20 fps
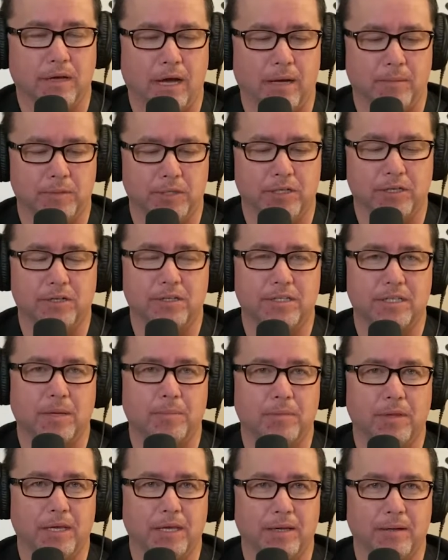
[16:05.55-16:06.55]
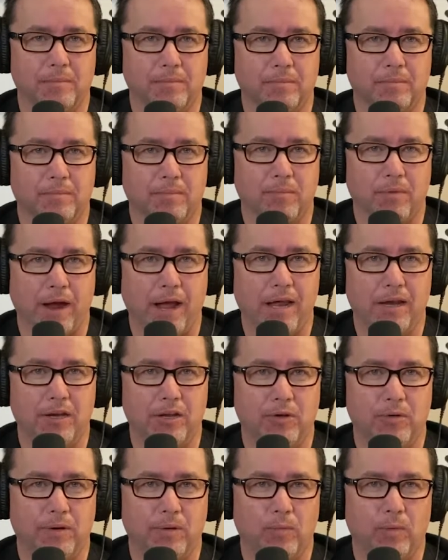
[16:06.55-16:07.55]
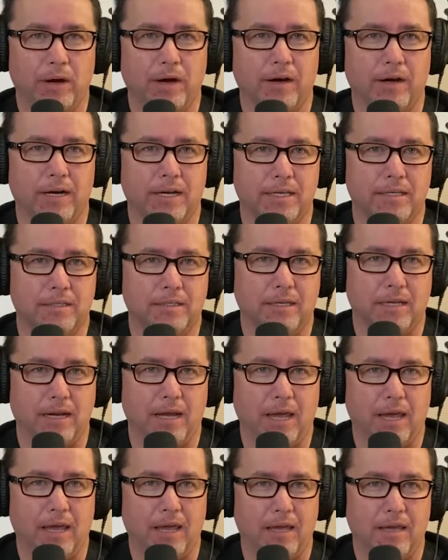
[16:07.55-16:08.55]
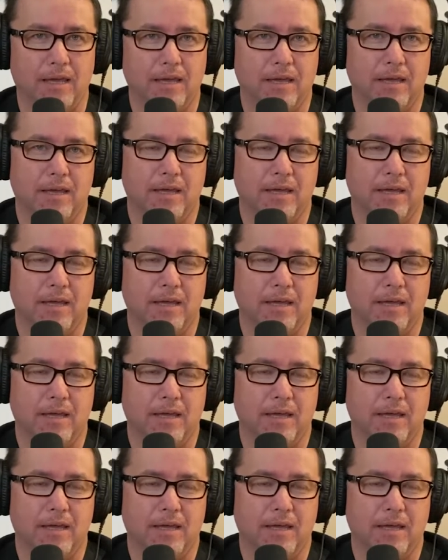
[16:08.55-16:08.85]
I'm sure, something brand new and where it is today.